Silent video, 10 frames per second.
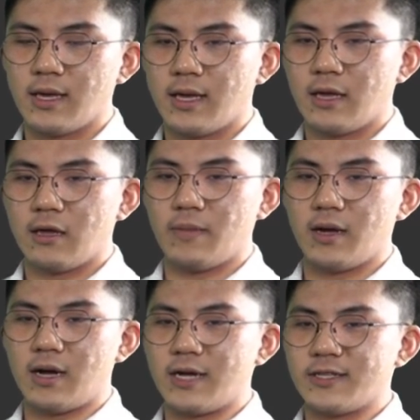Among
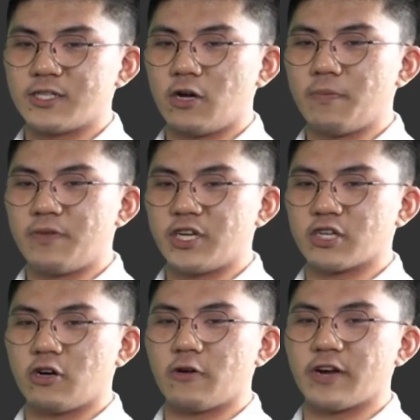other short pitch
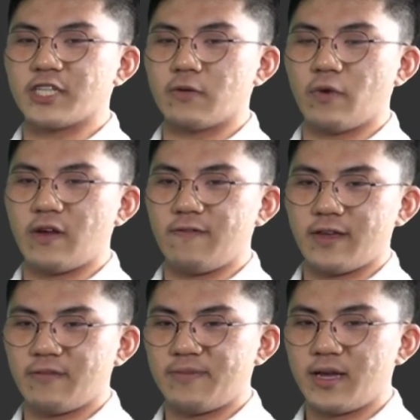corrugation
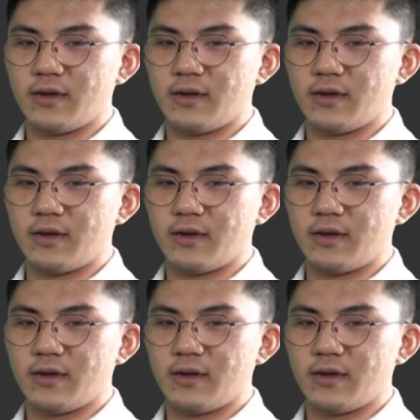wavelength band,